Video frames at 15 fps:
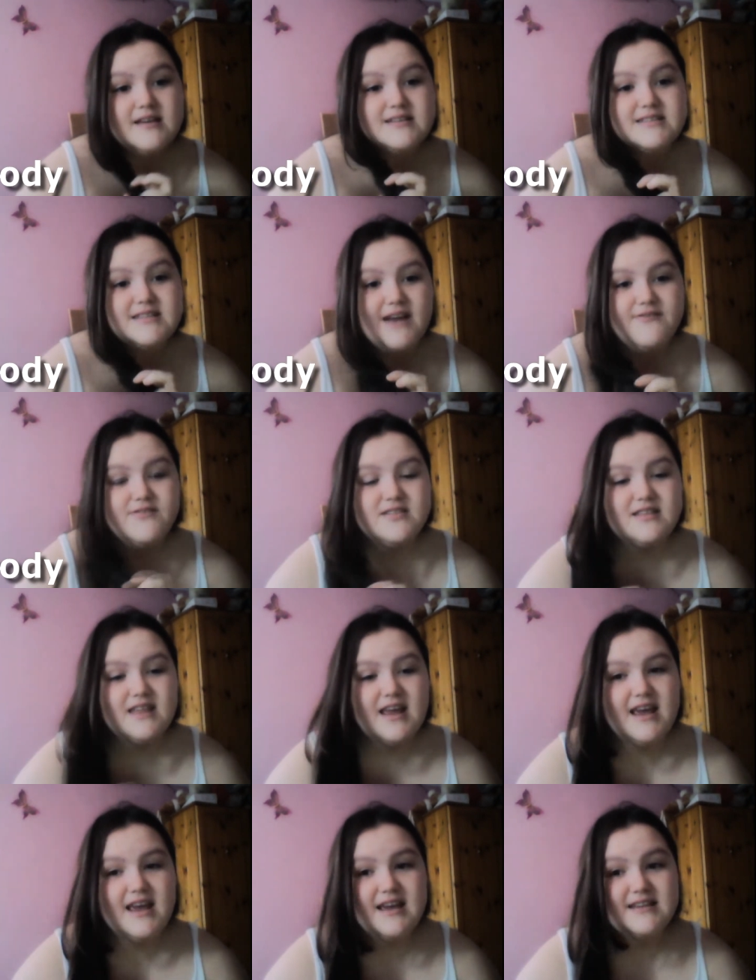Seventh
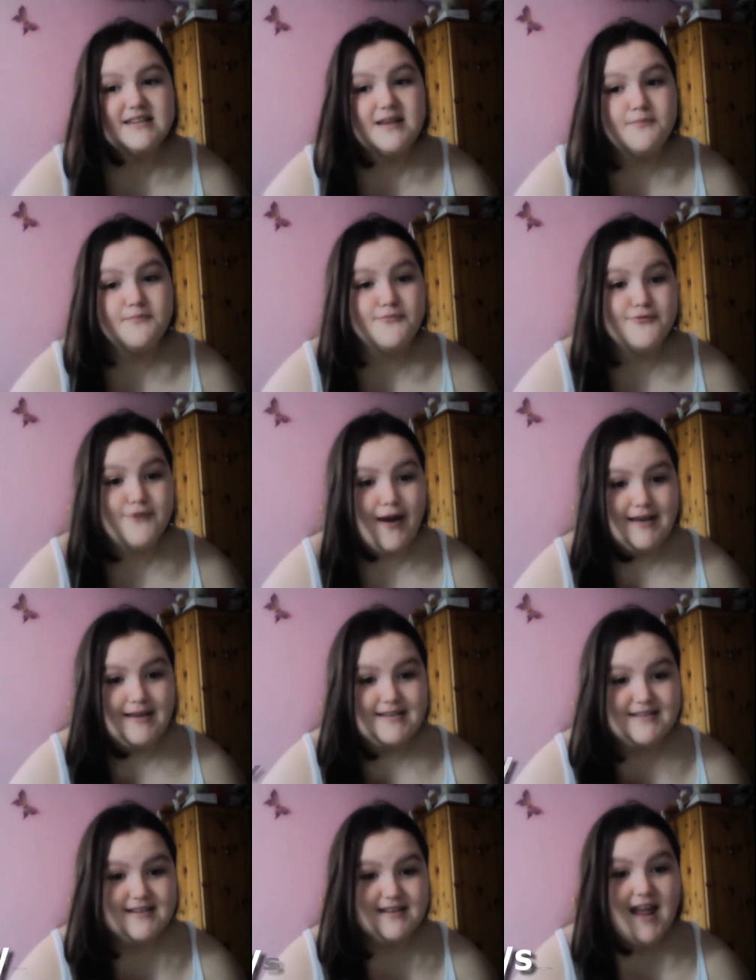is
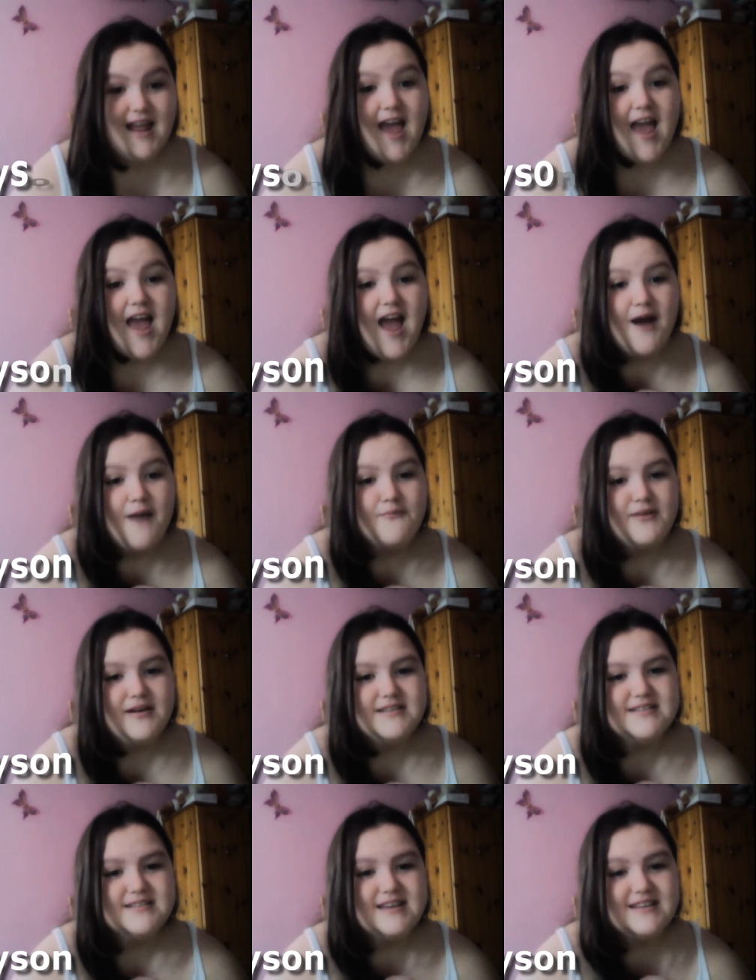Bryson, and
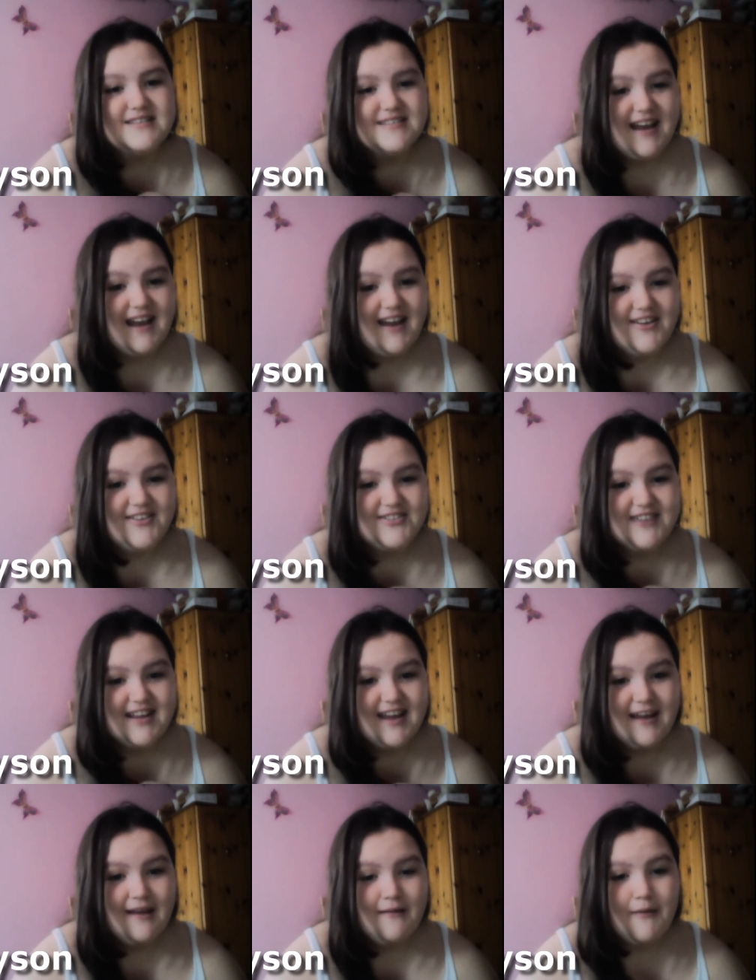Bryson is an English
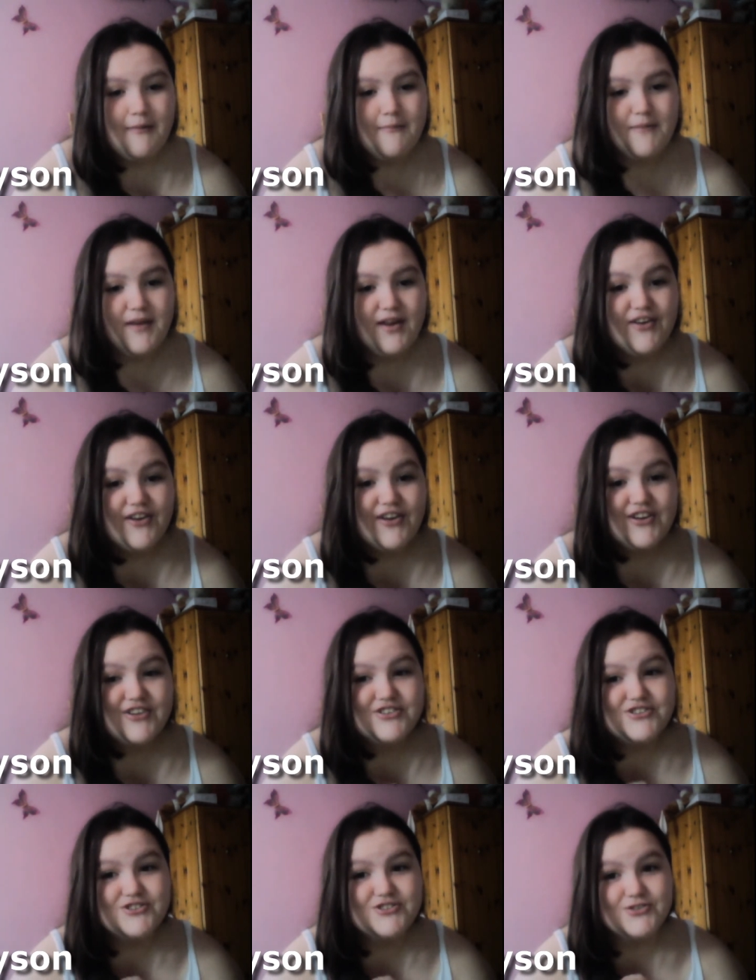name meaning
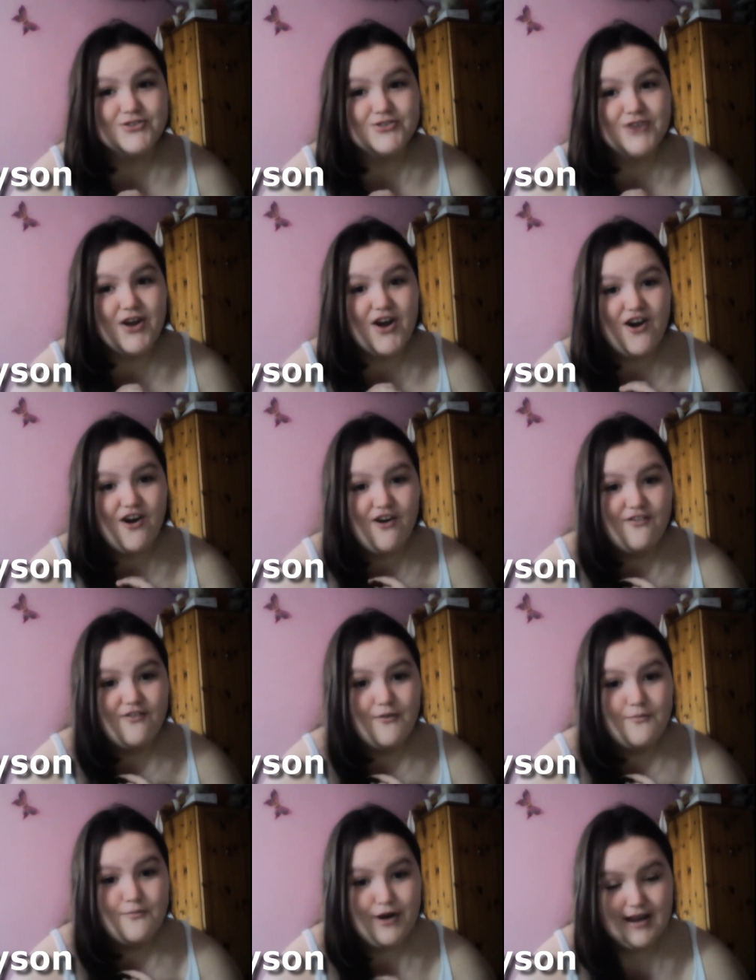son of
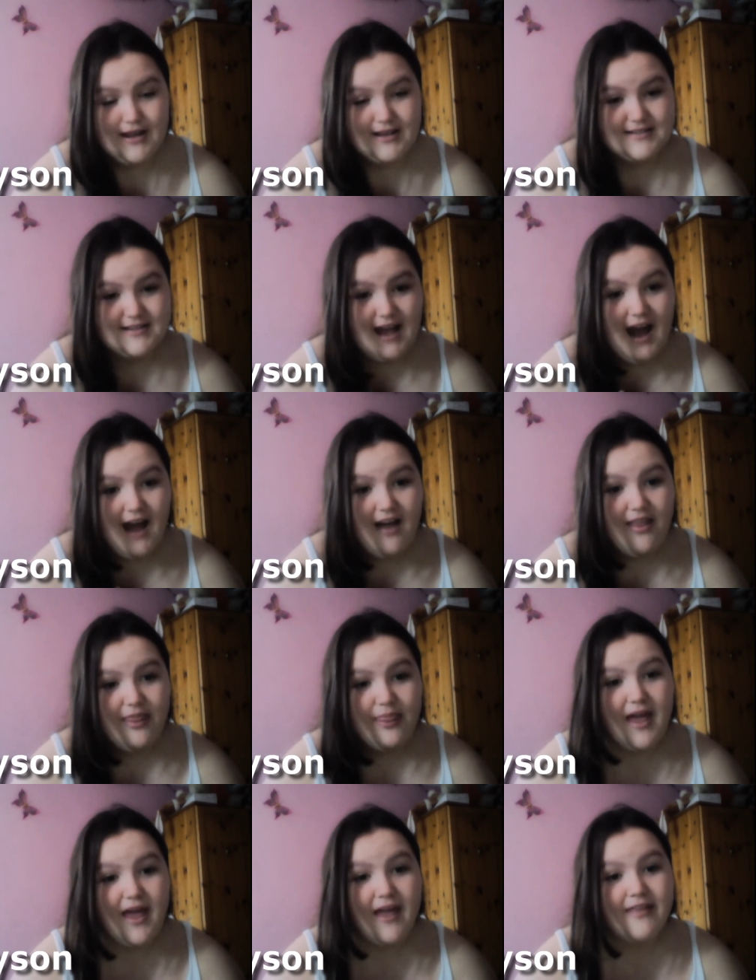Bryce.
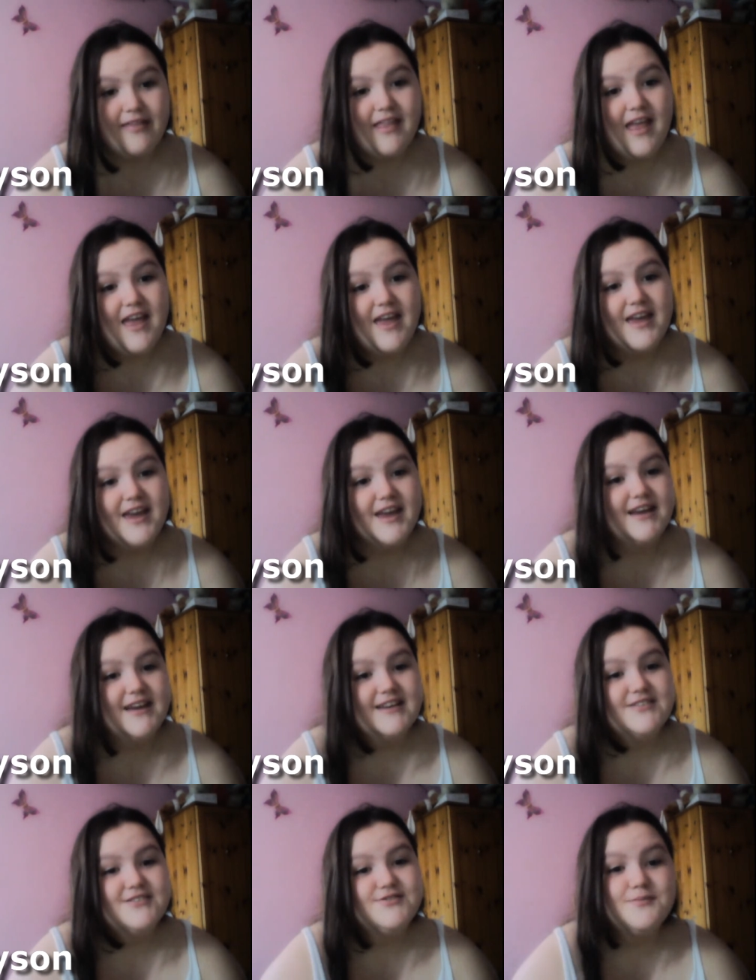And then
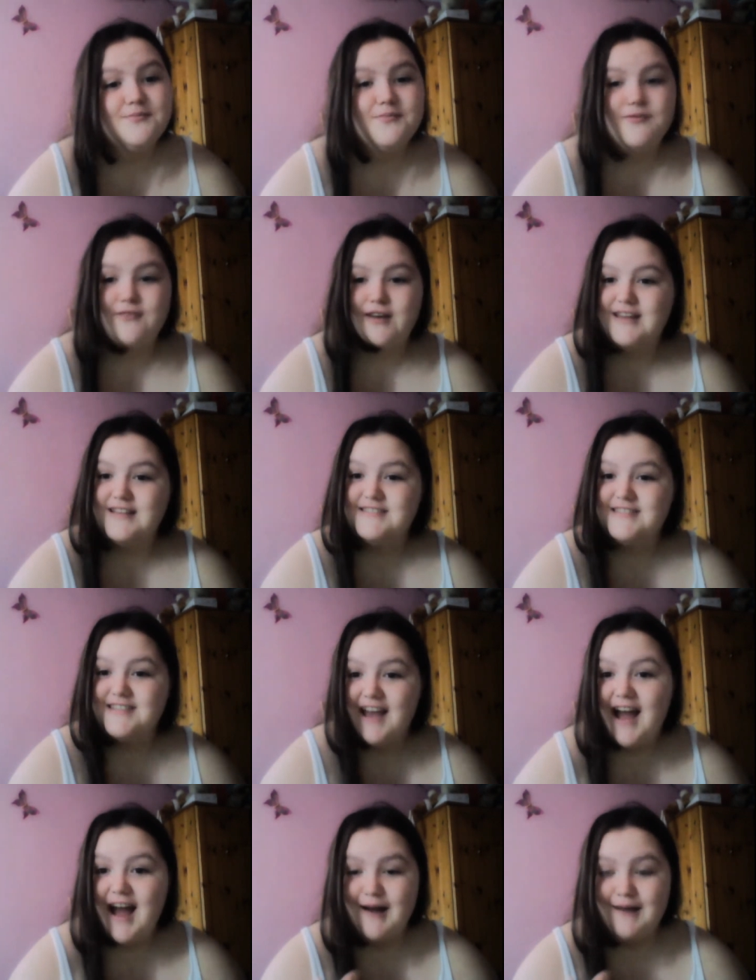Number eight
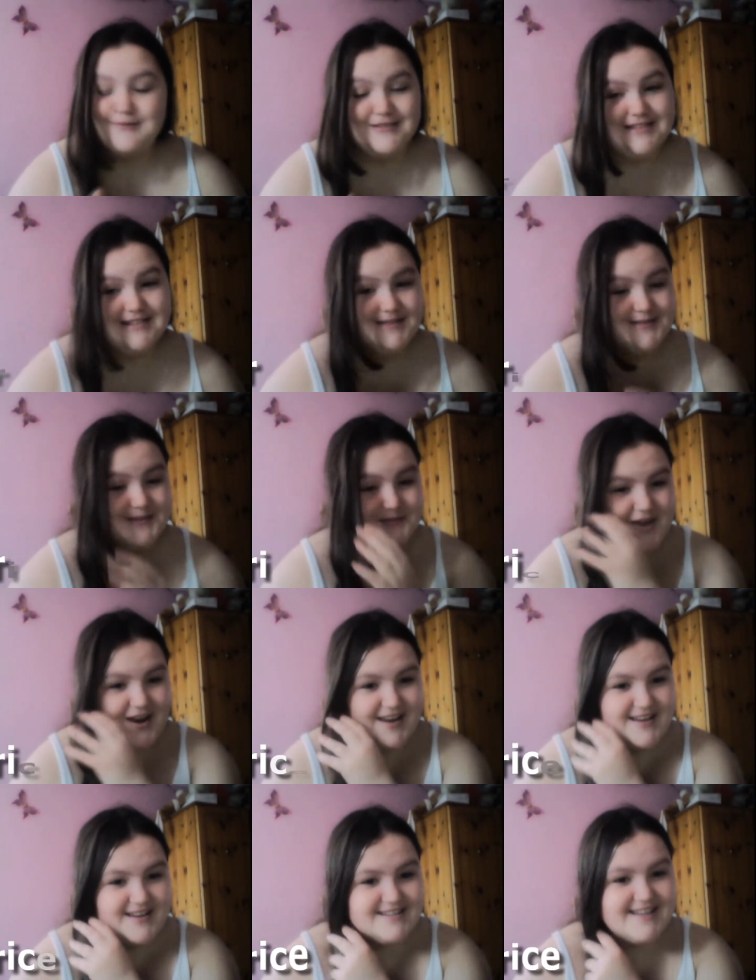happens to be
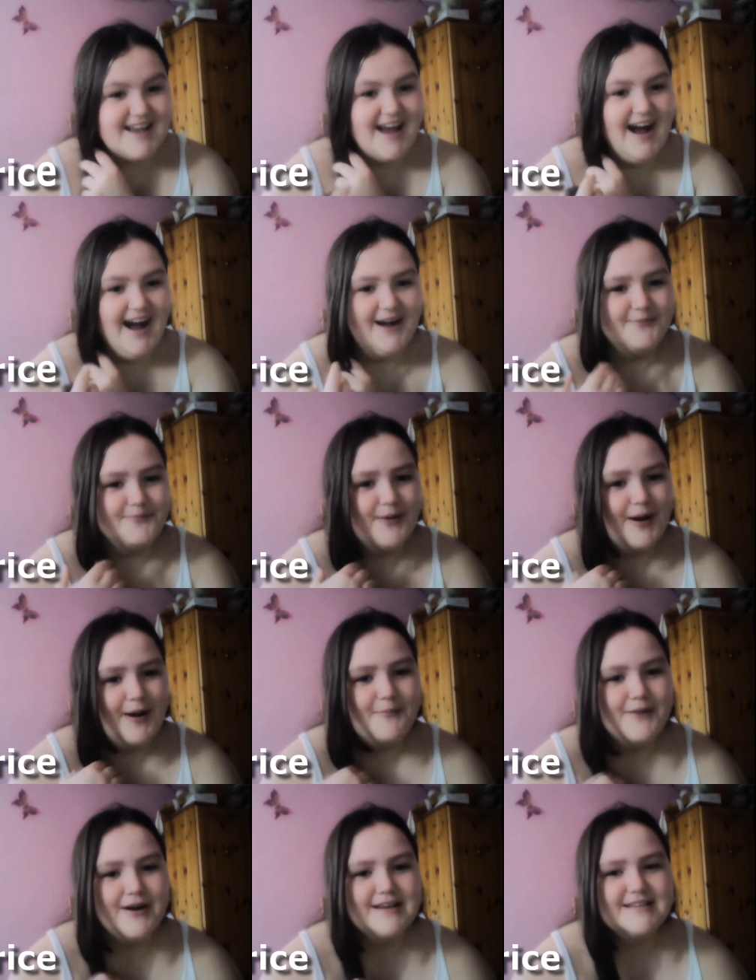Bryce, um,
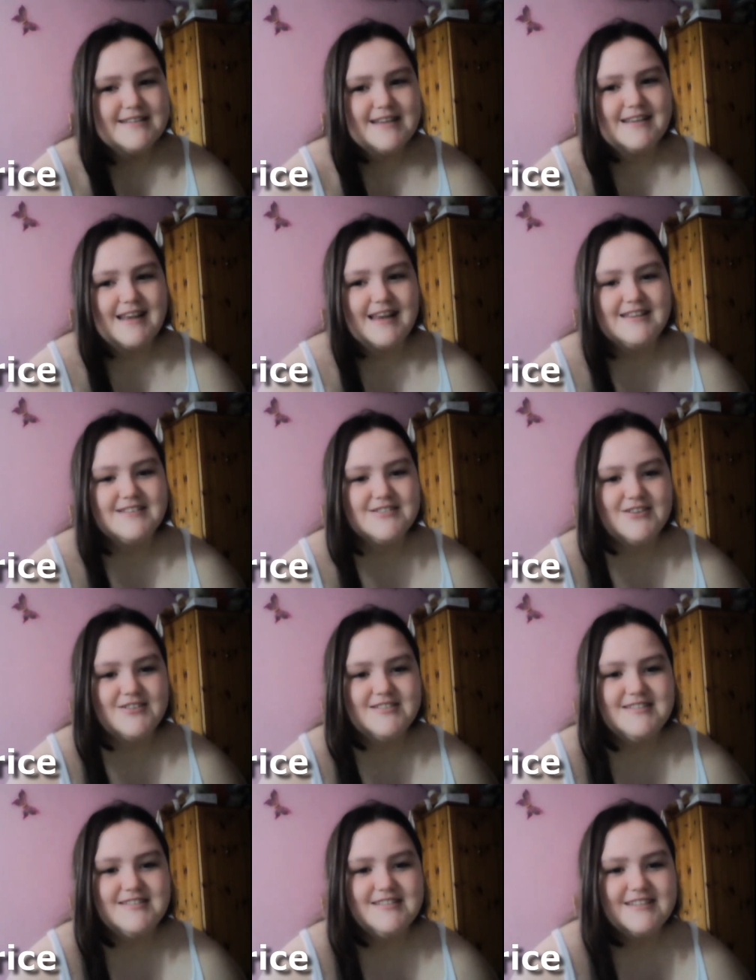and Bryce is a
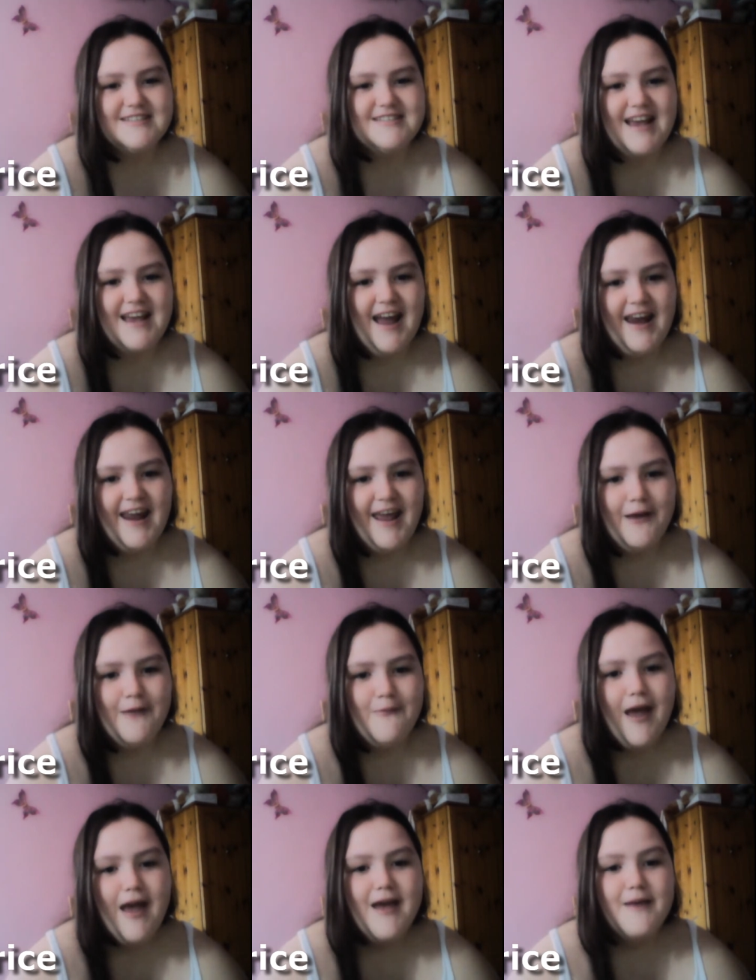Scottish
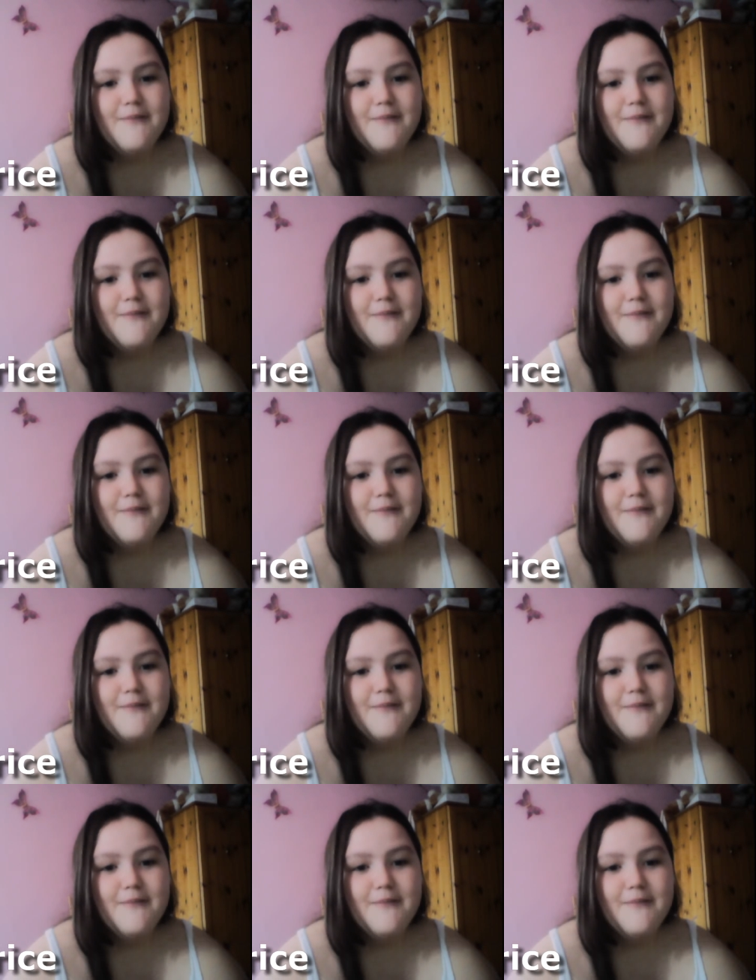surname